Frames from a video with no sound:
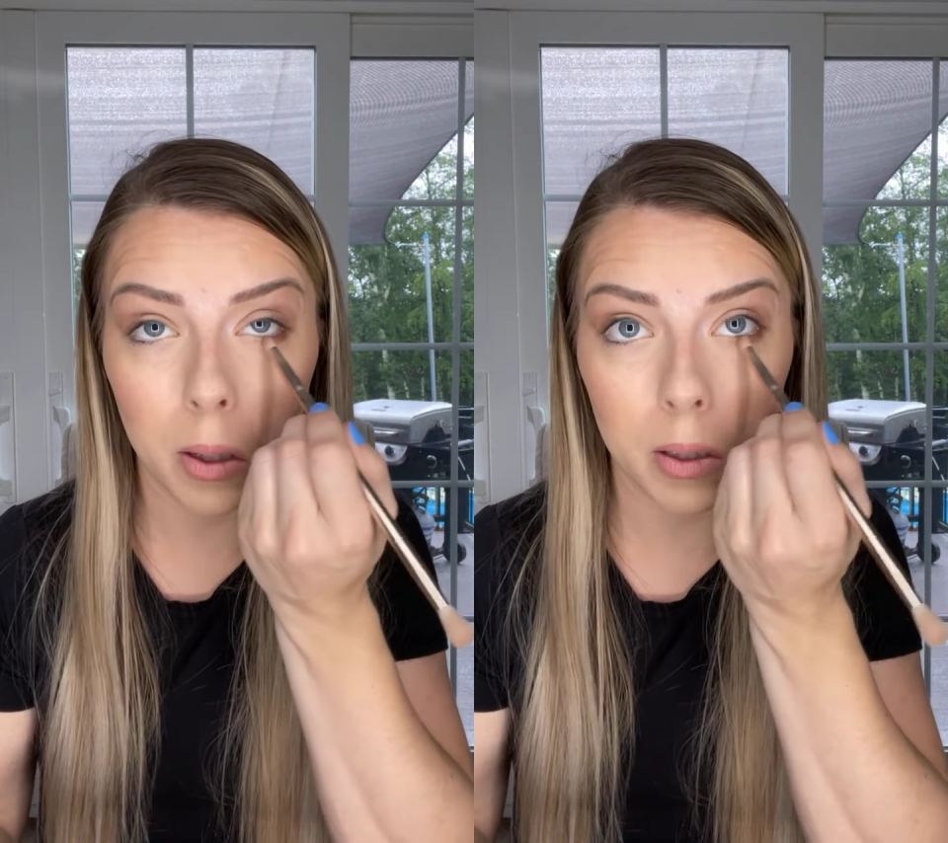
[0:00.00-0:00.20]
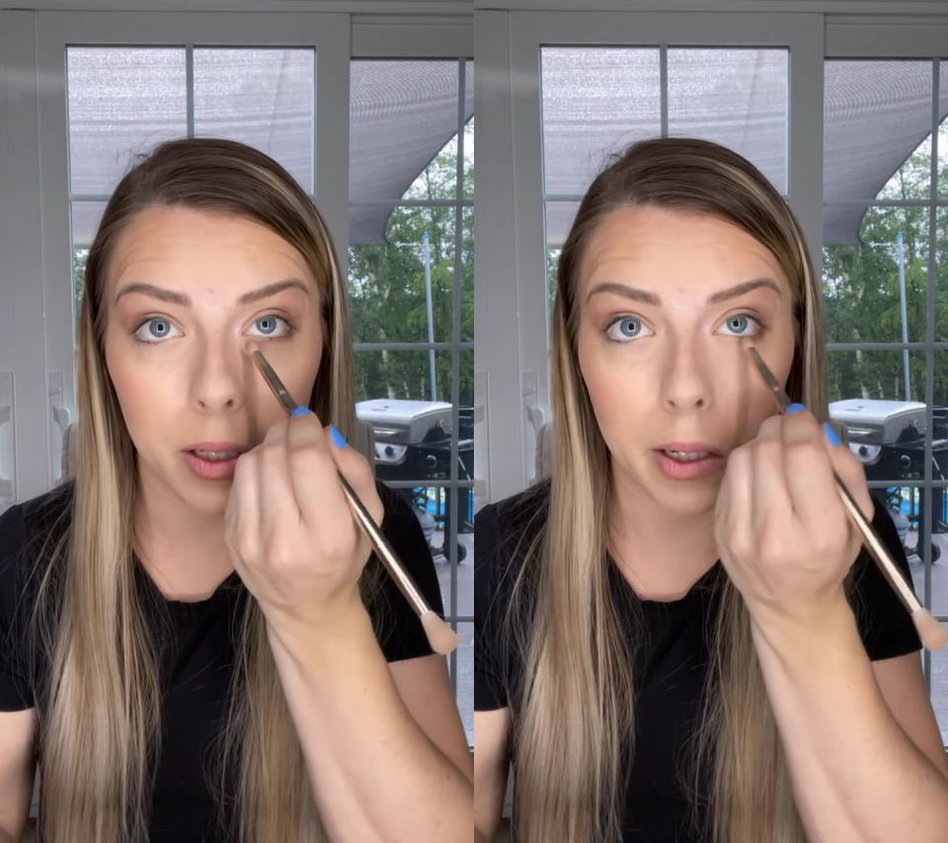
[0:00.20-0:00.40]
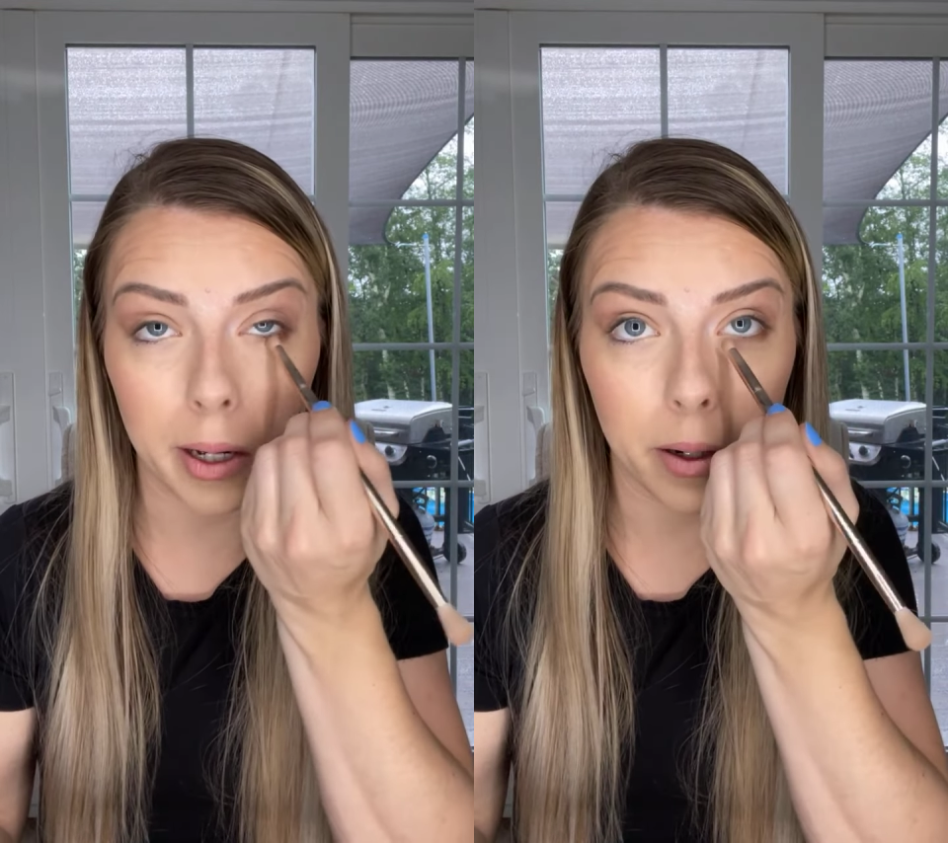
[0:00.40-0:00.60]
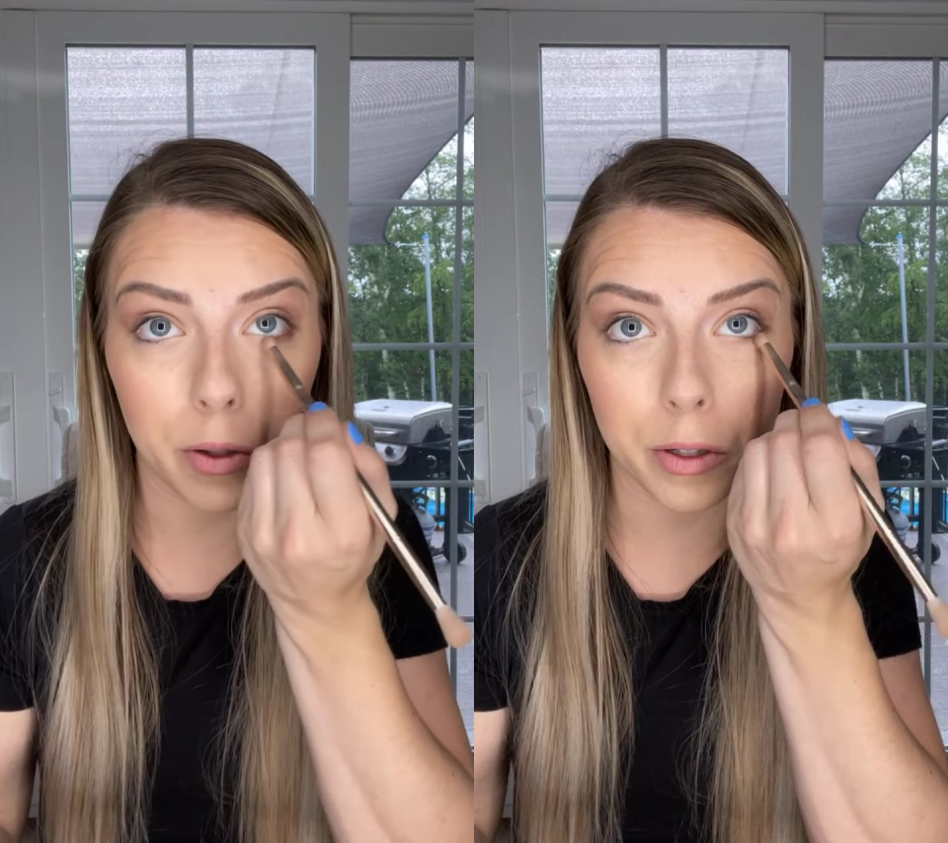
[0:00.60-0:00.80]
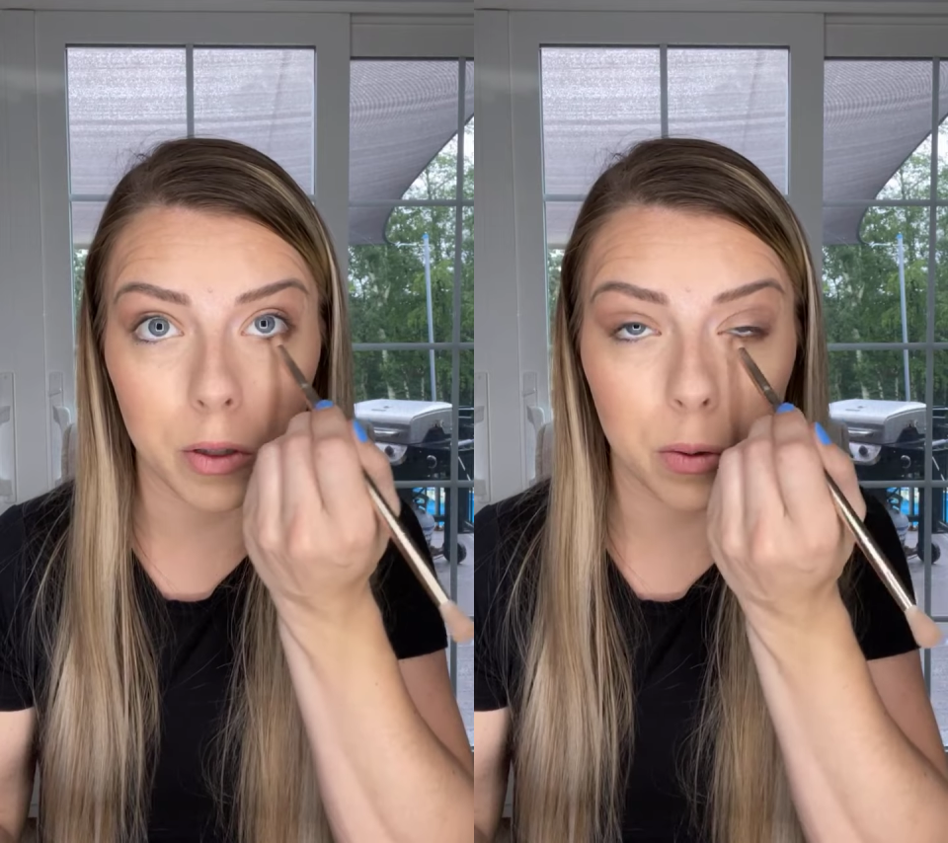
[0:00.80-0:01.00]
the
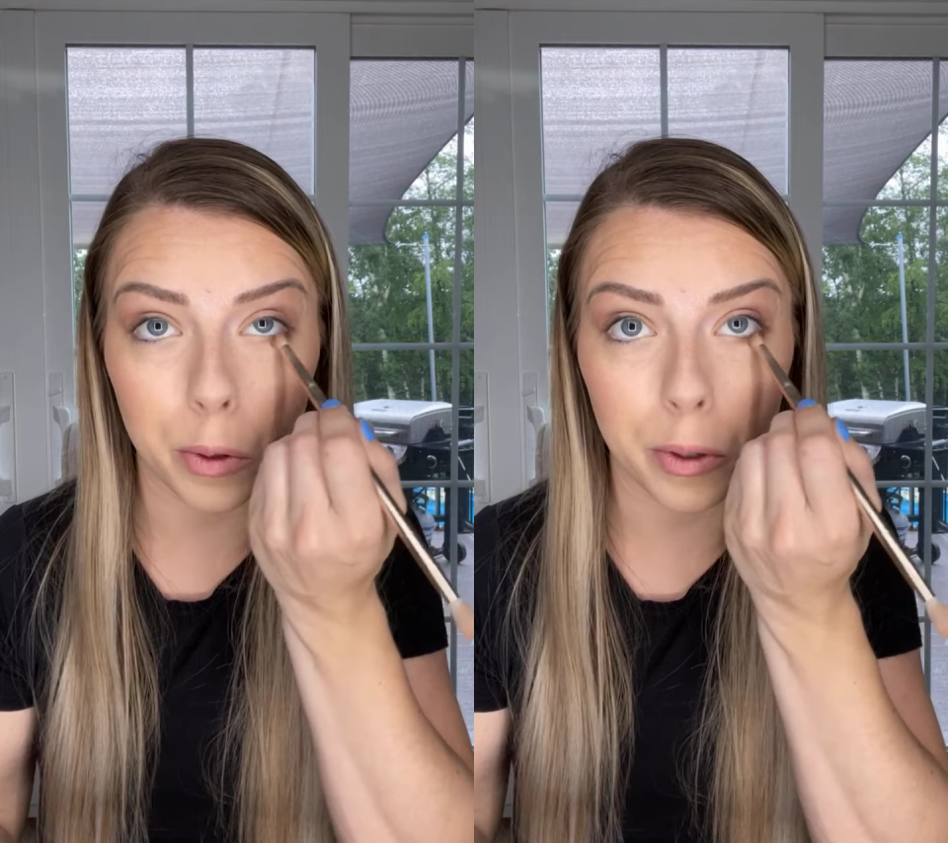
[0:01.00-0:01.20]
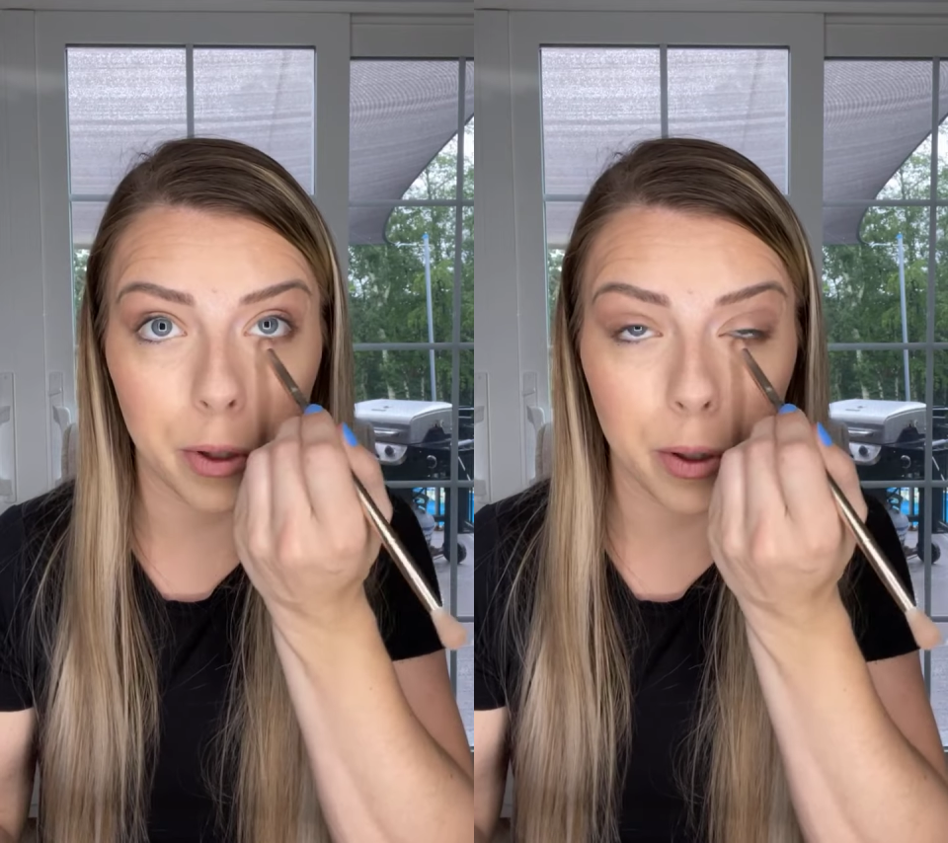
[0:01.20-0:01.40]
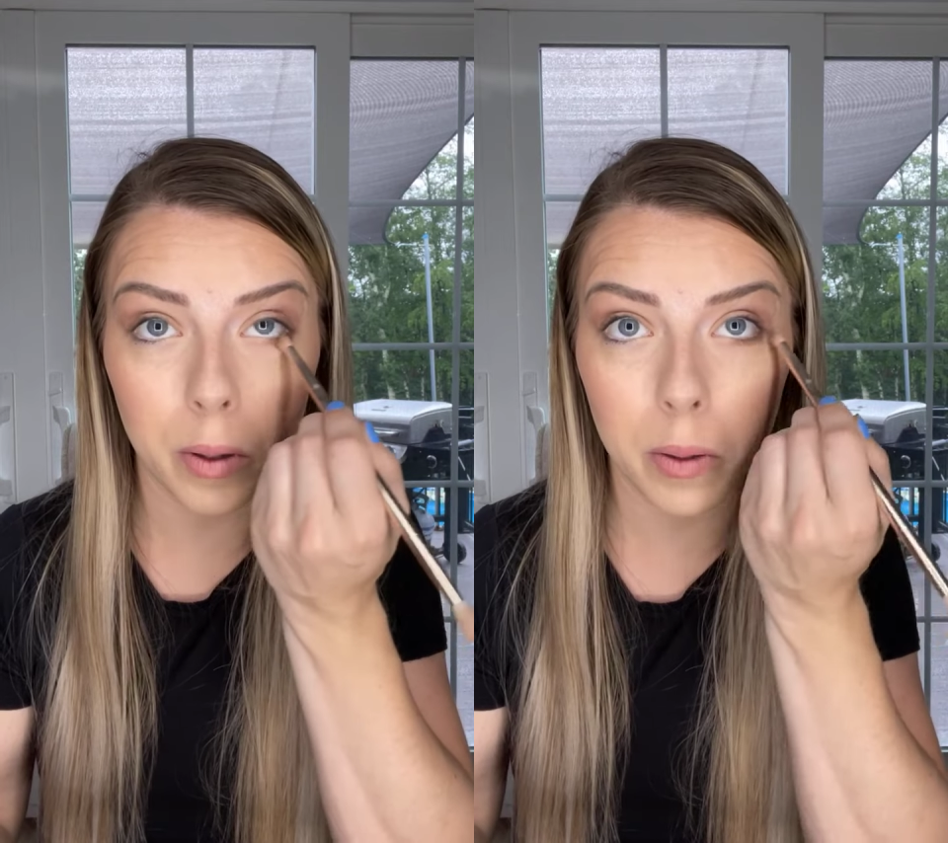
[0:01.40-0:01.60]
outer corner